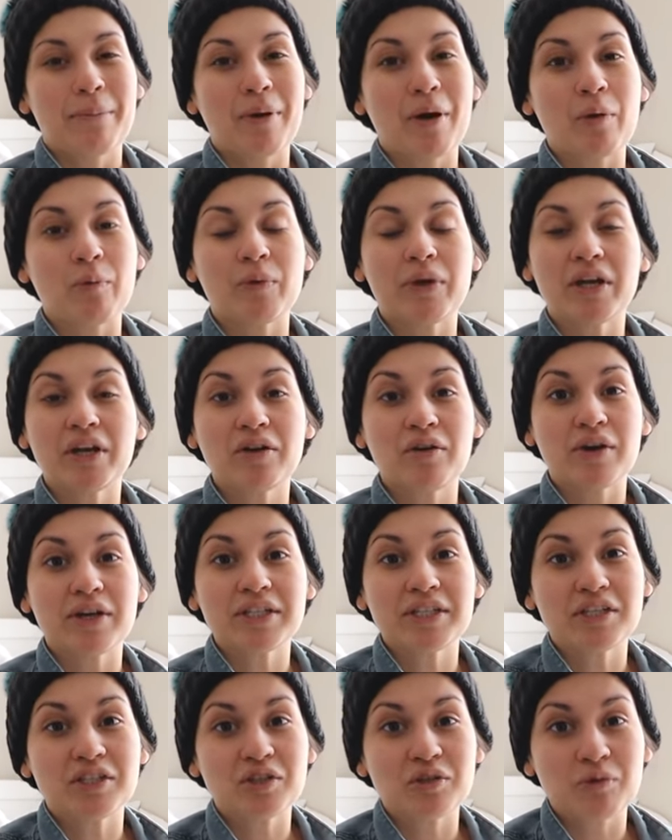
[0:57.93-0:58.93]
but we are going
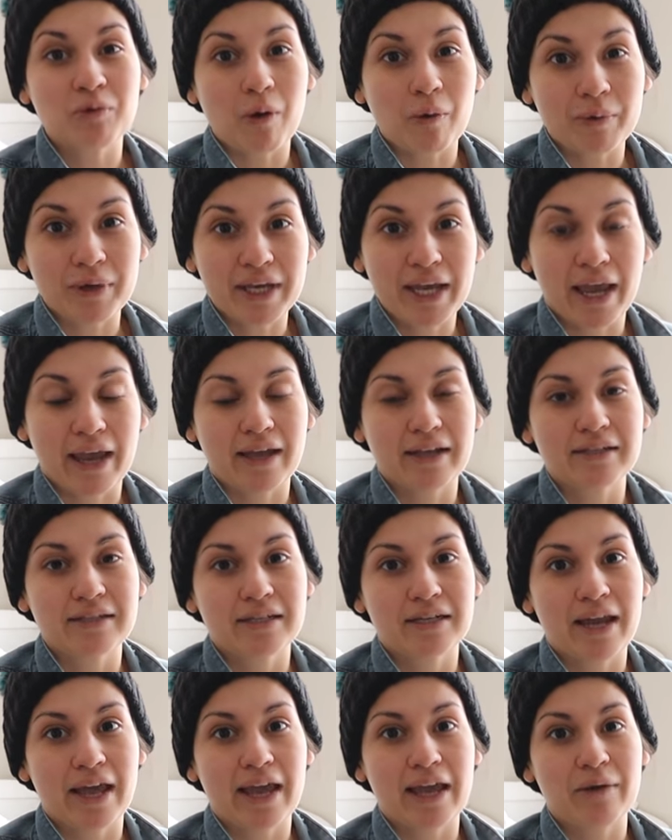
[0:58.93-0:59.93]
to do what we can
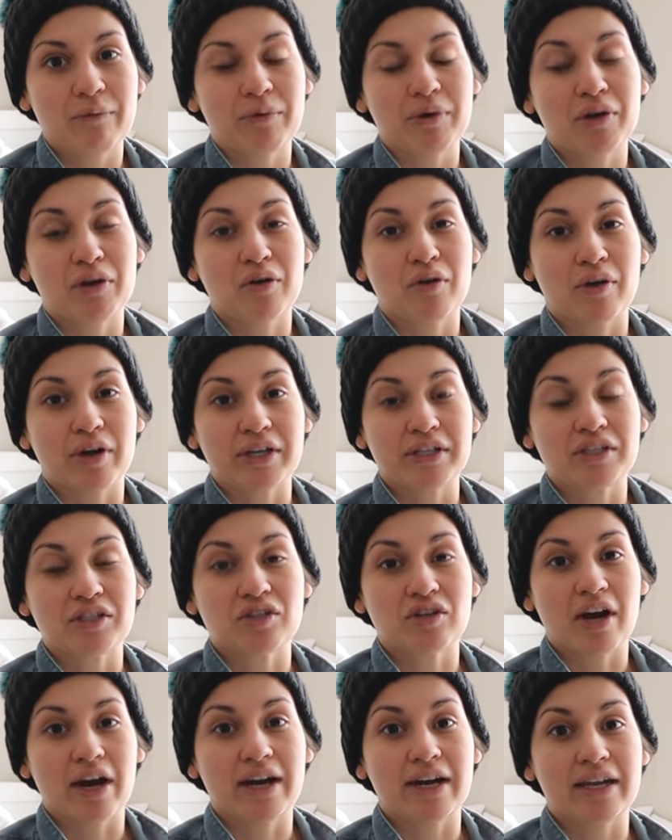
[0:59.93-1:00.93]
today. We are going to
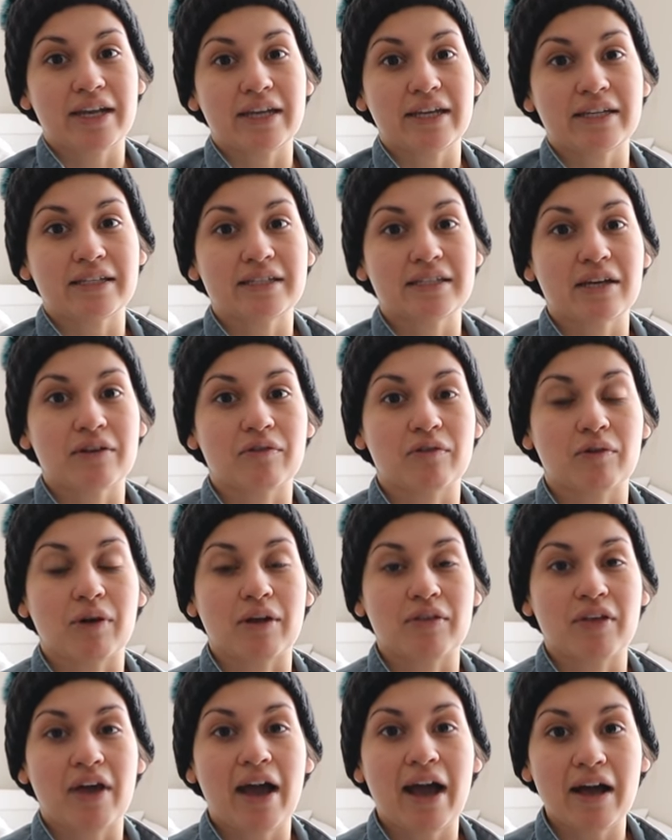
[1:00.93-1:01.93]
try to eat stuff
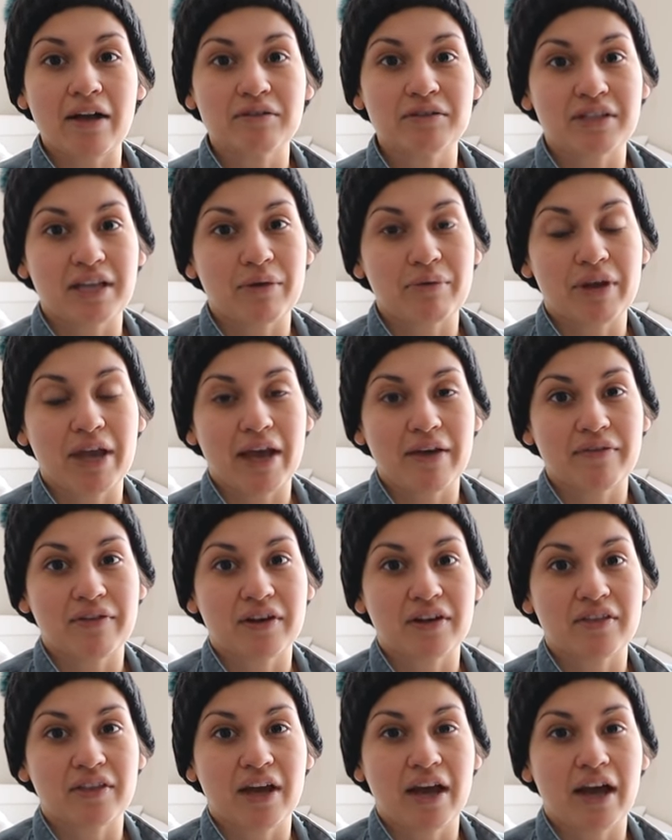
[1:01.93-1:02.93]
around the house that we have
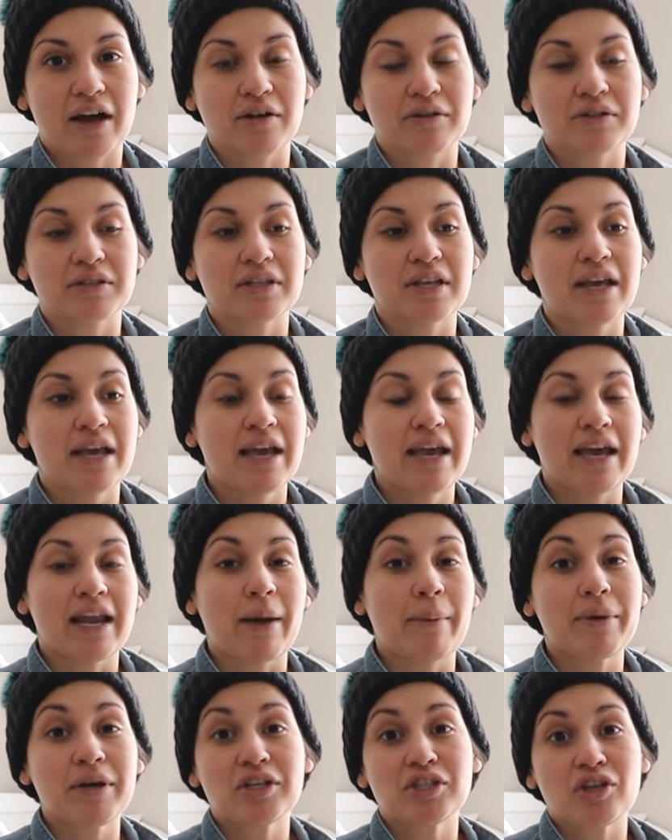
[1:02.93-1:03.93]
here in the house, and
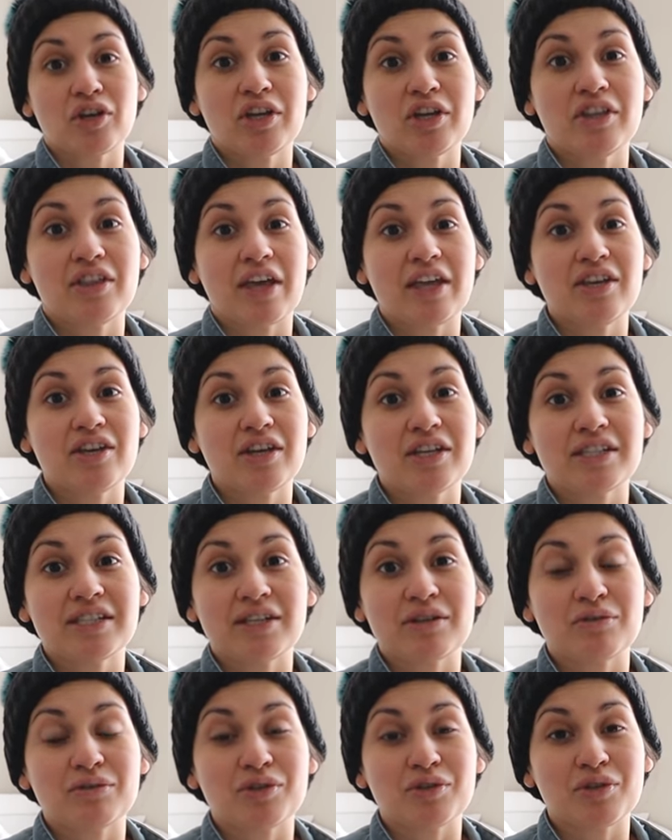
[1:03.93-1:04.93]
I'm going you that you can
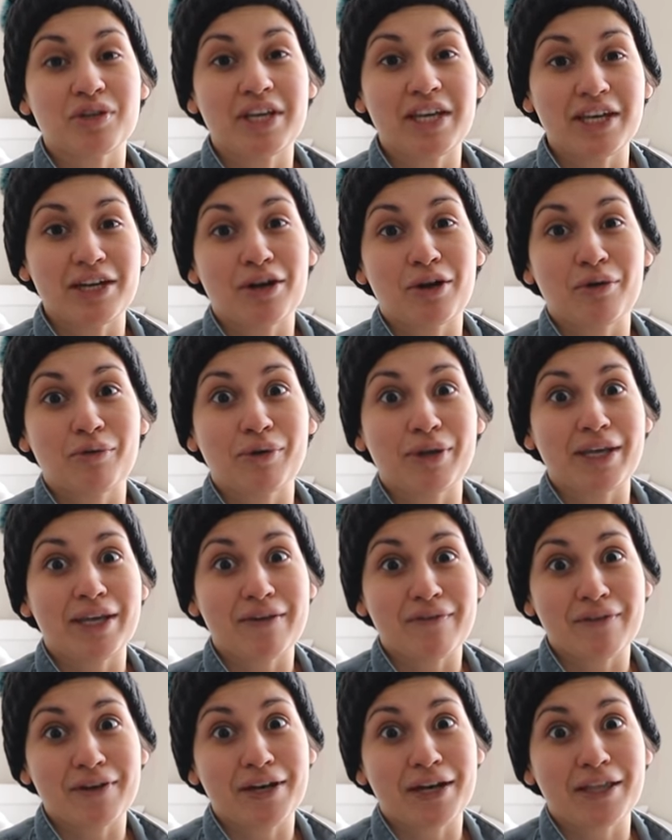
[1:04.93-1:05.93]
still do keto
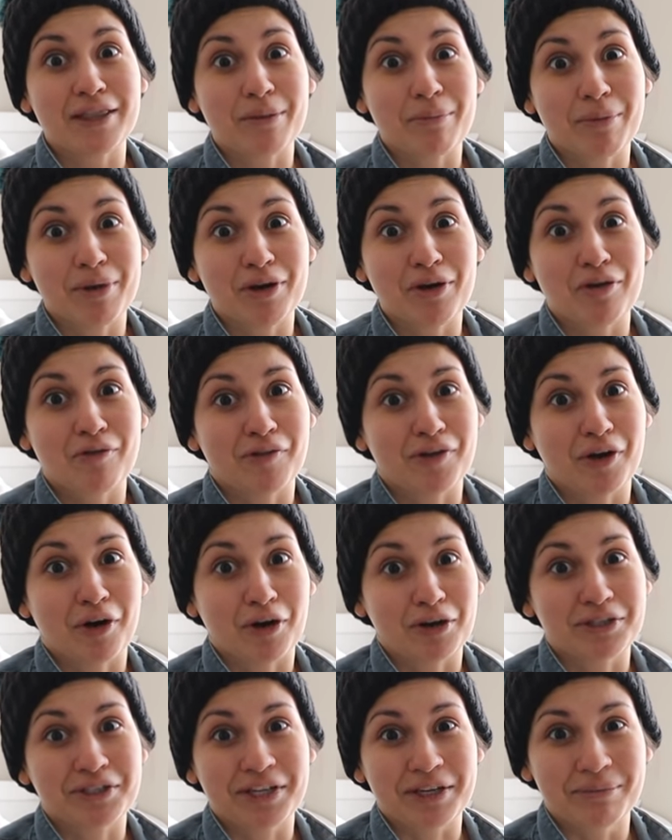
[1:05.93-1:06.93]
even in the middle of an
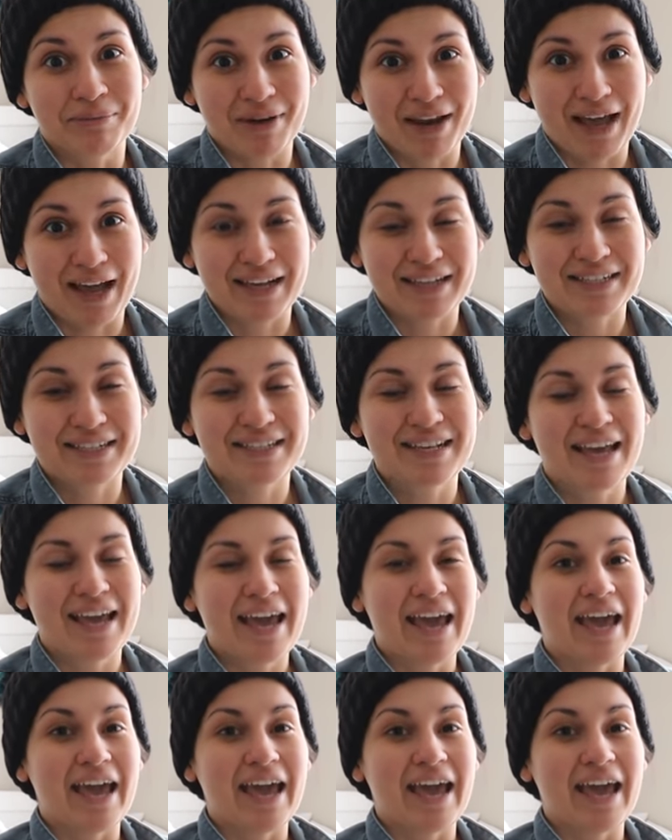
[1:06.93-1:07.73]
Arctic blast.